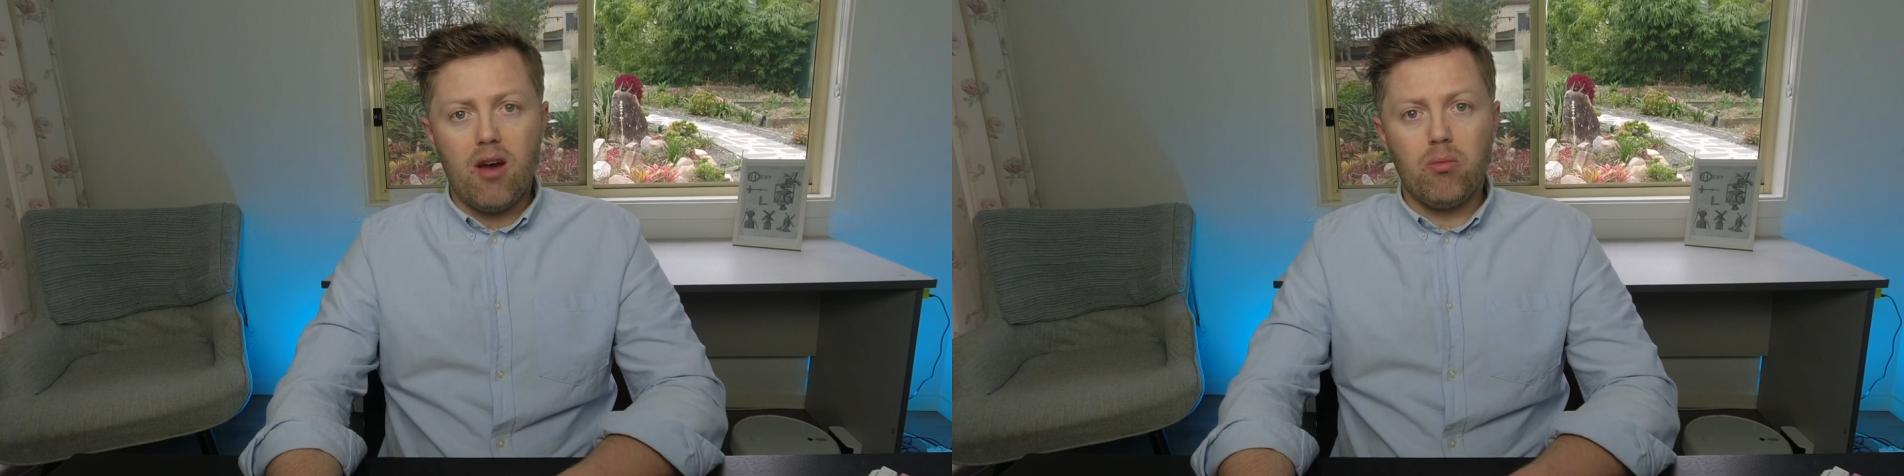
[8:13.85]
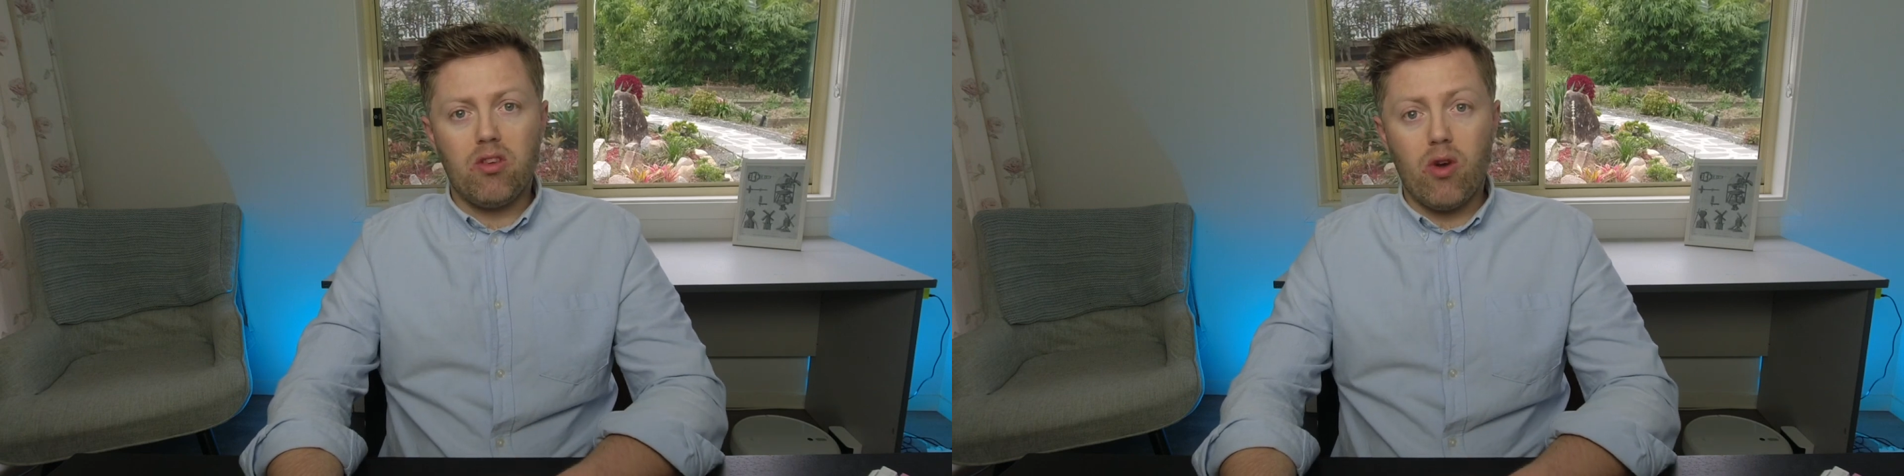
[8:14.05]

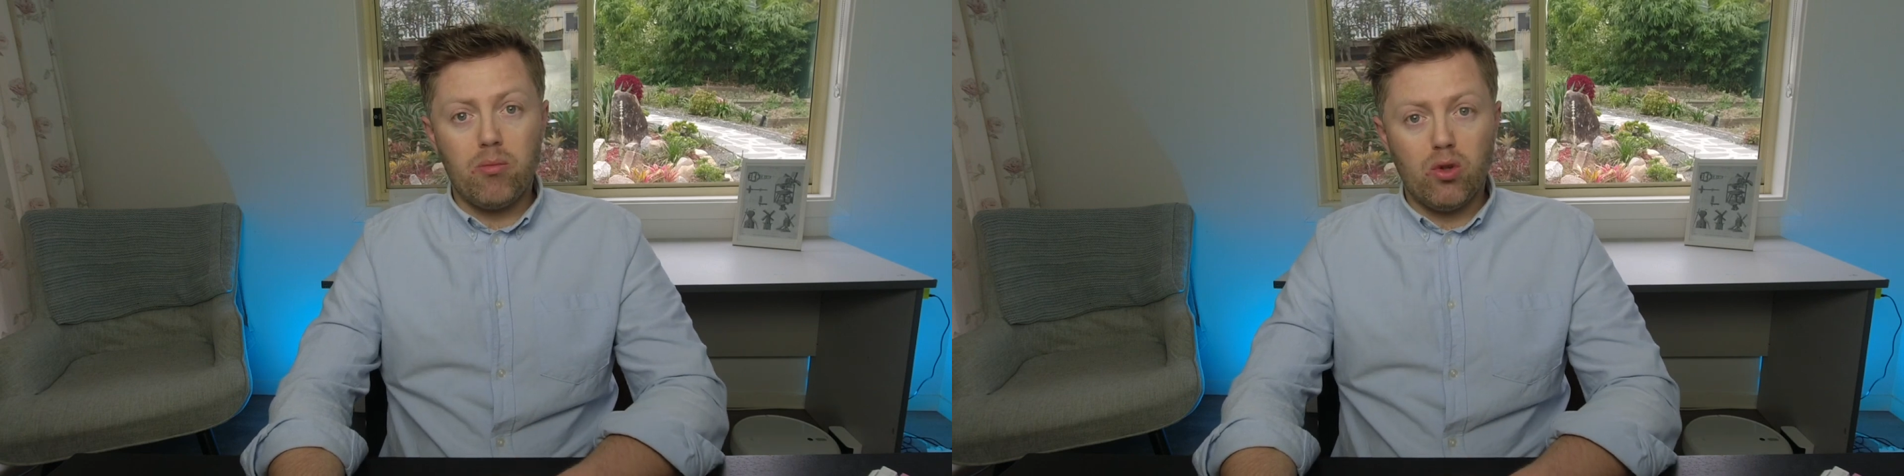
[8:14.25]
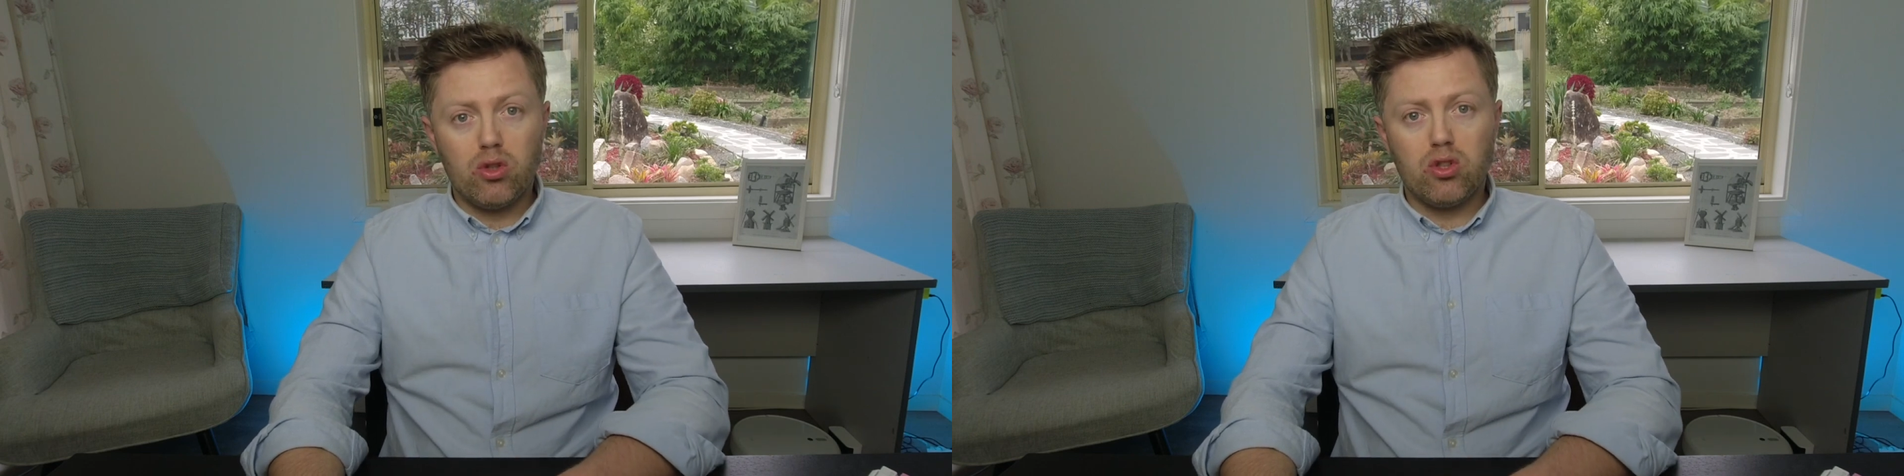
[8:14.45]
So I'm
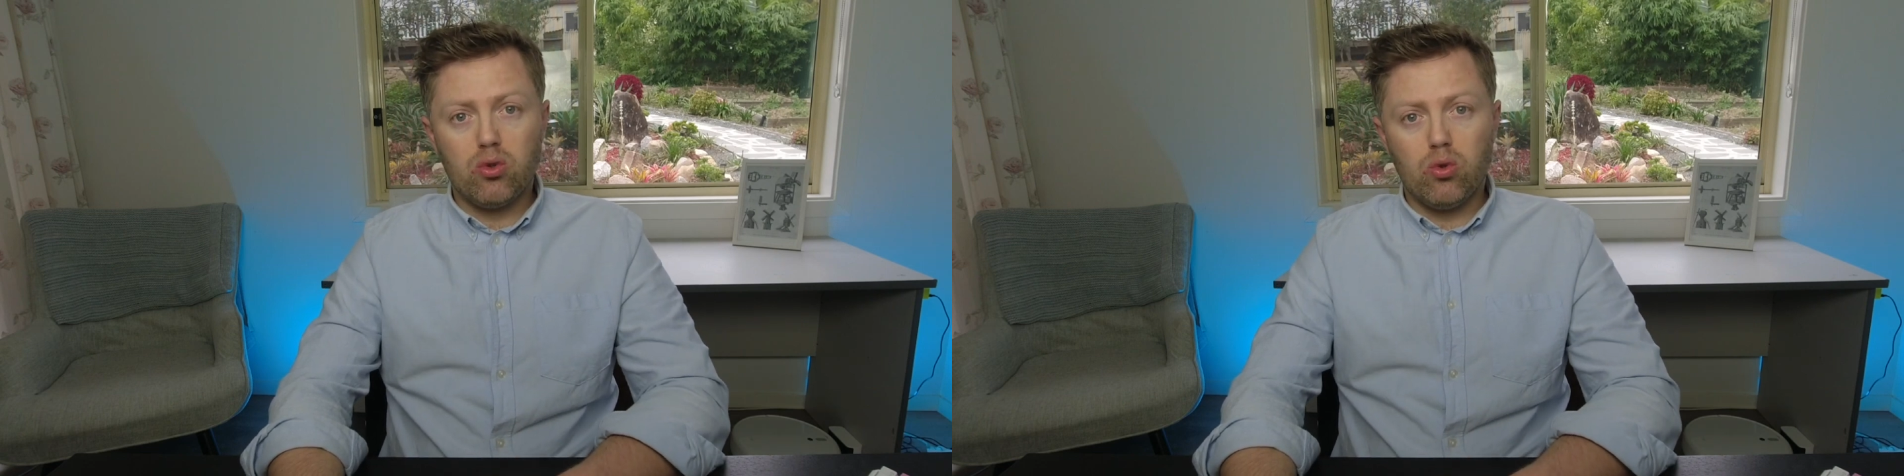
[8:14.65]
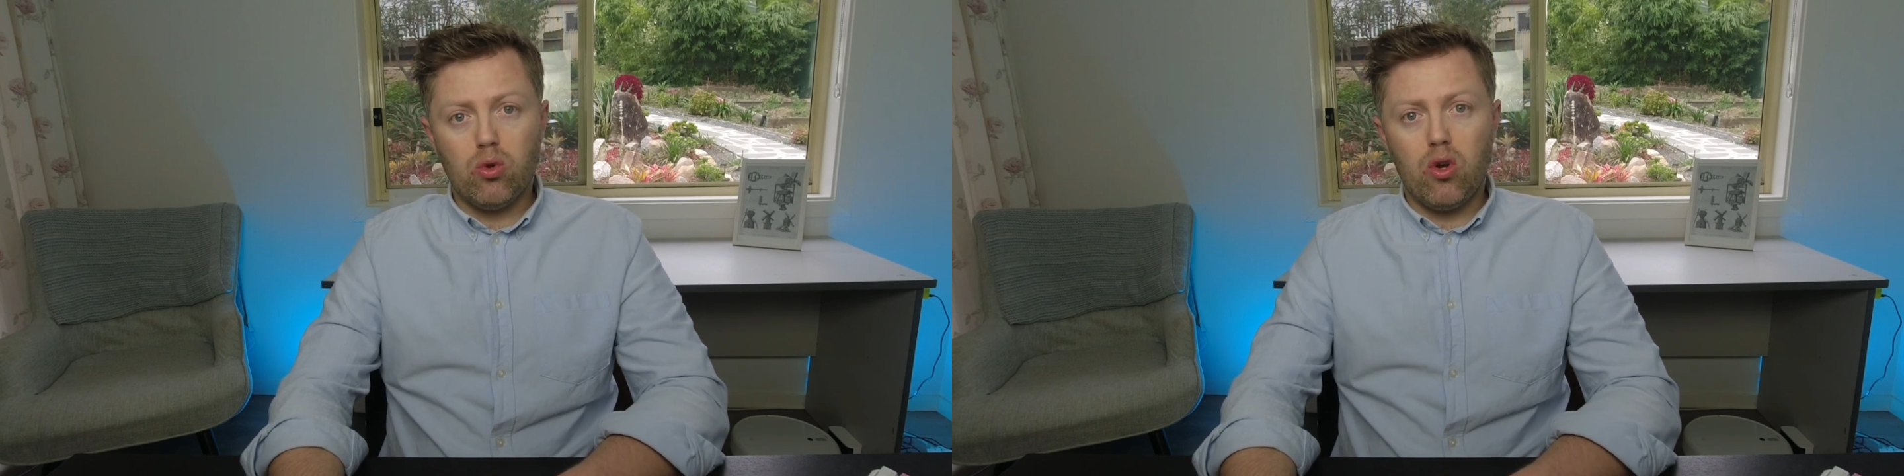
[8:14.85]
not
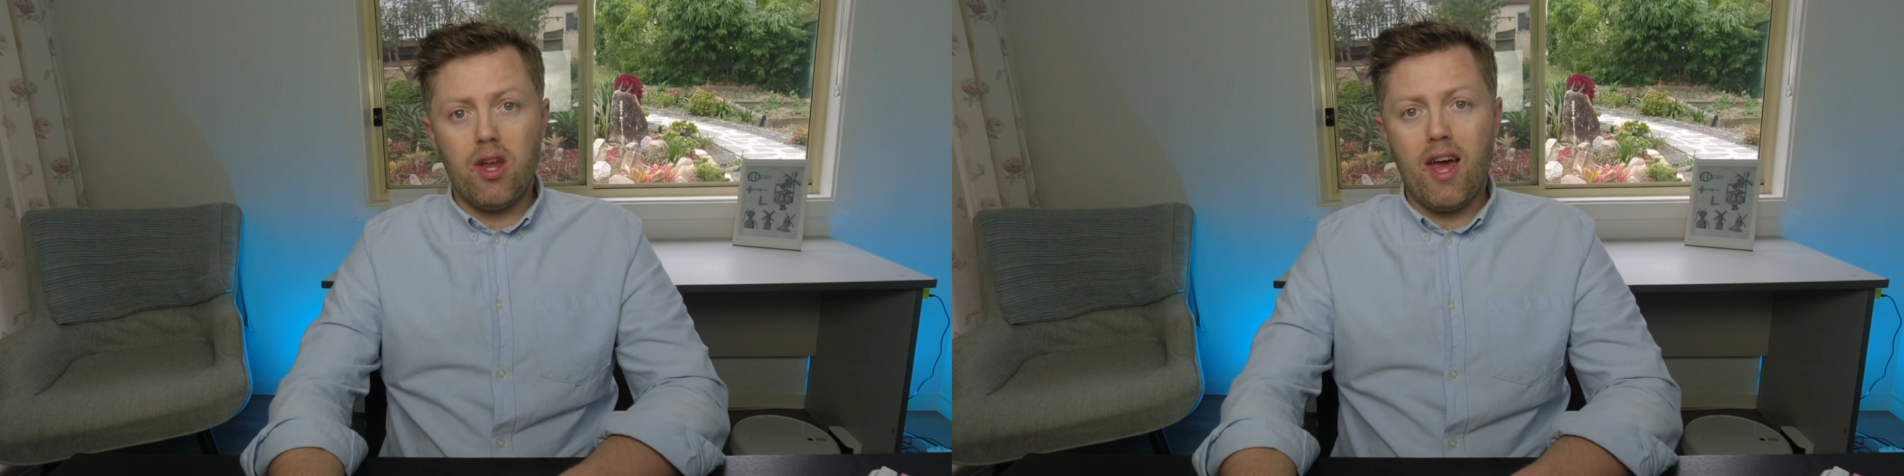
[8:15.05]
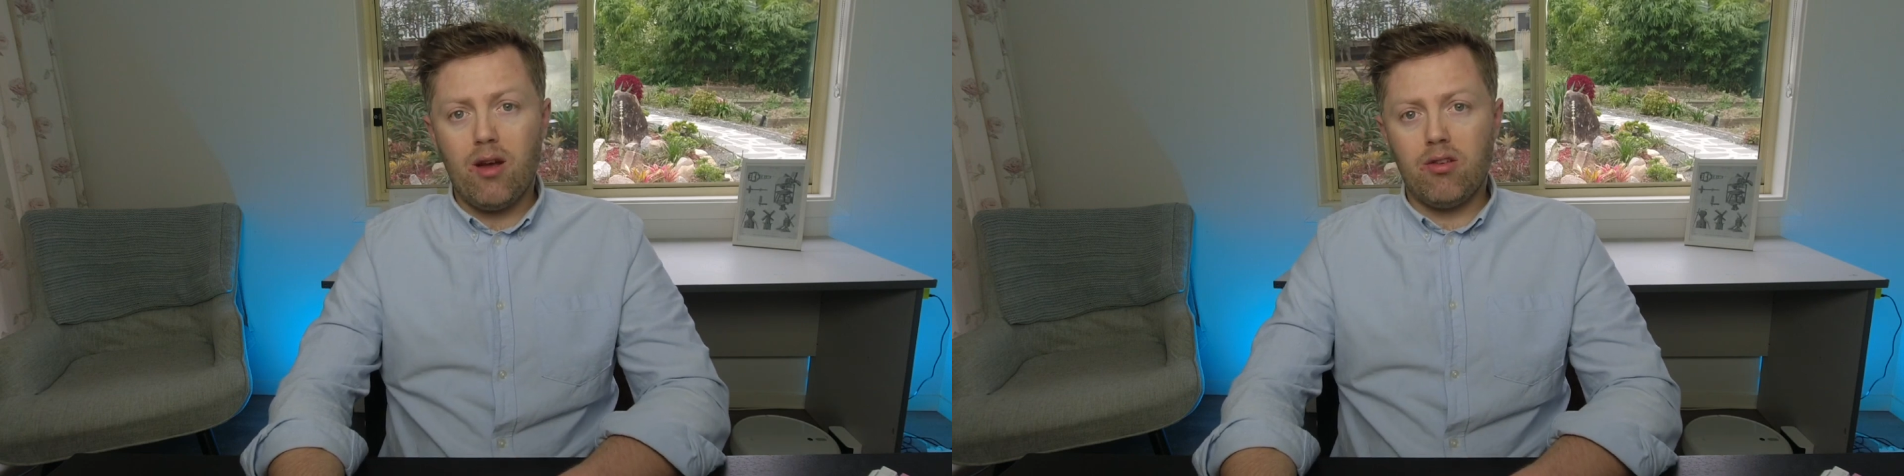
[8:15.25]
sure on how